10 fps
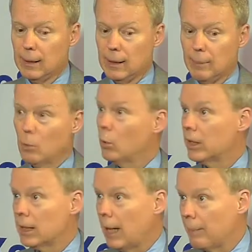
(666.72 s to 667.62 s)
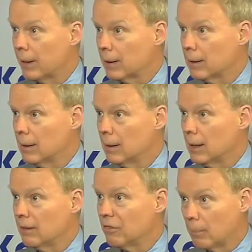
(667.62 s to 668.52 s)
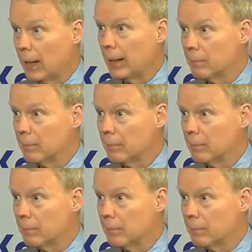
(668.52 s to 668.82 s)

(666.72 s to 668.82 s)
the number one topic for my